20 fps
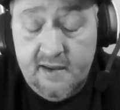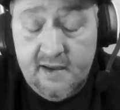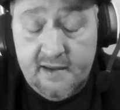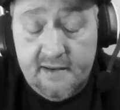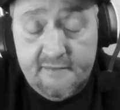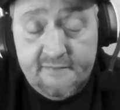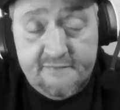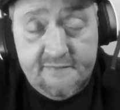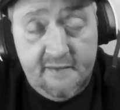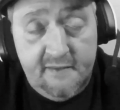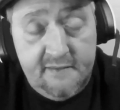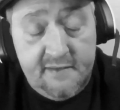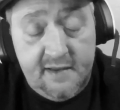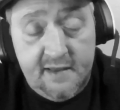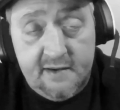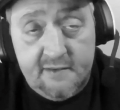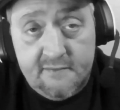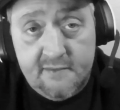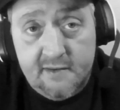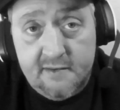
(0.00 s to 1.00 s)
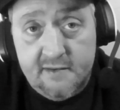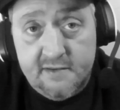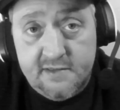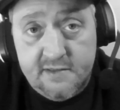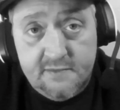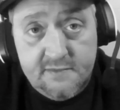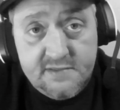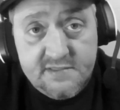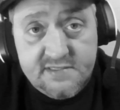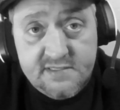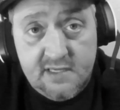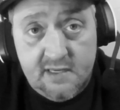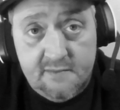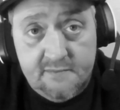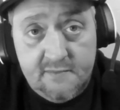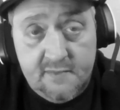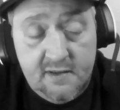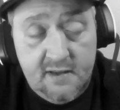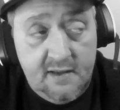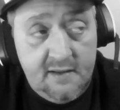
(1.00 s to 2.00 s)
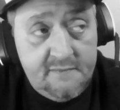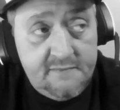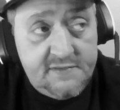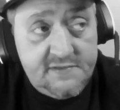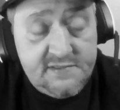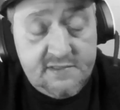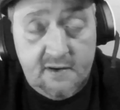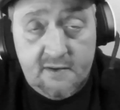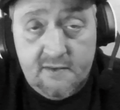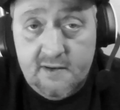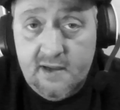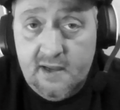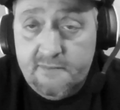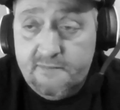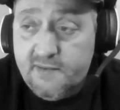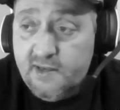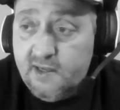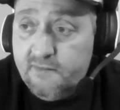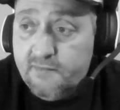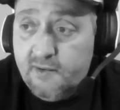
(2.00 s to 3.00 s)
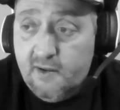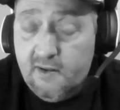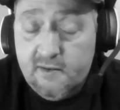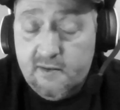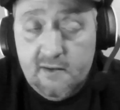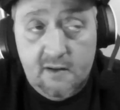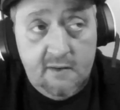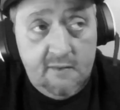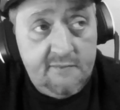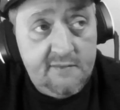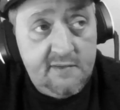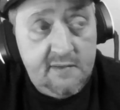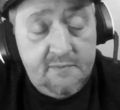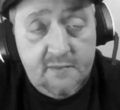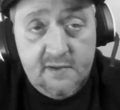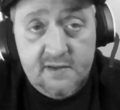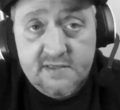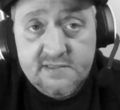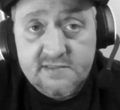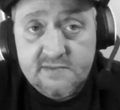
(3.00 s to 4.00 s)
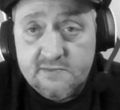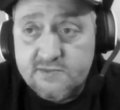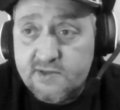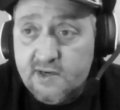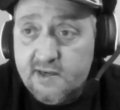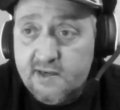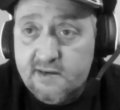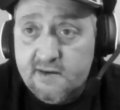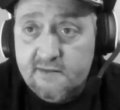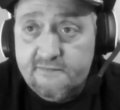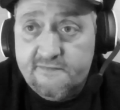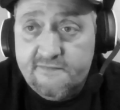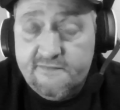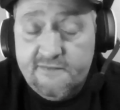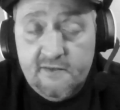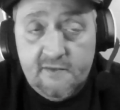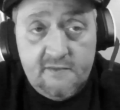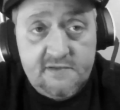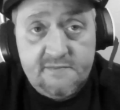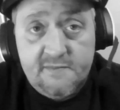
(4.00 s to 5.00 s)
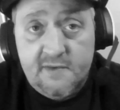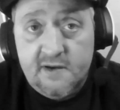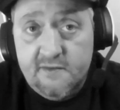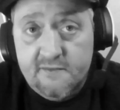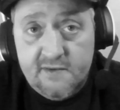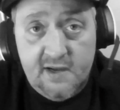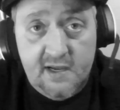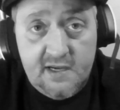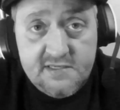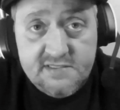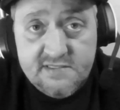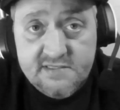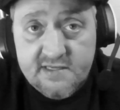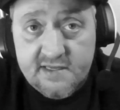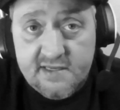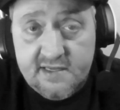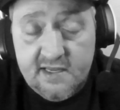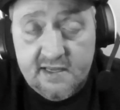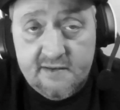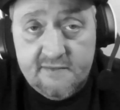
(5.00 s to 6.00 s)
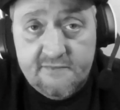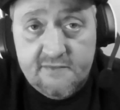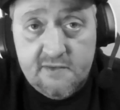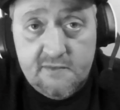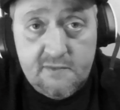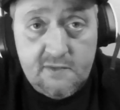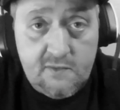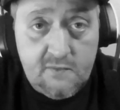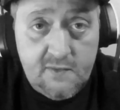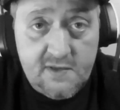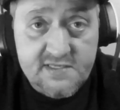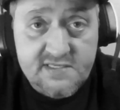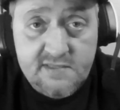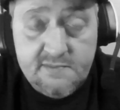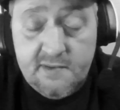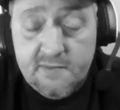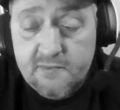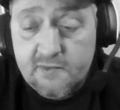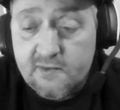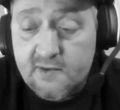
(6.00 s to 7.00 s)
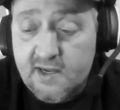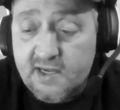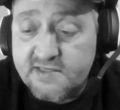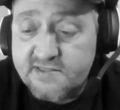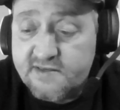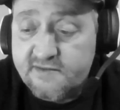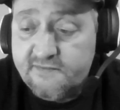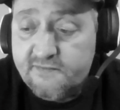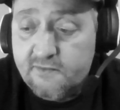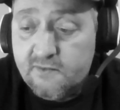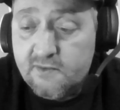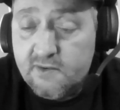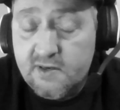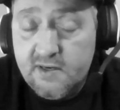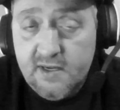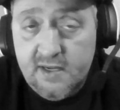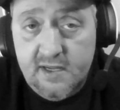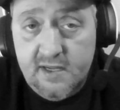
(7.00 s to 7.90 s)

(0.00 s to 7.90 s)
And I'm finally getting around to doing some. I'm sorry, I ping-pong all over the place. I'm trying to fill as many reactions as I can for the requests that people are asking for.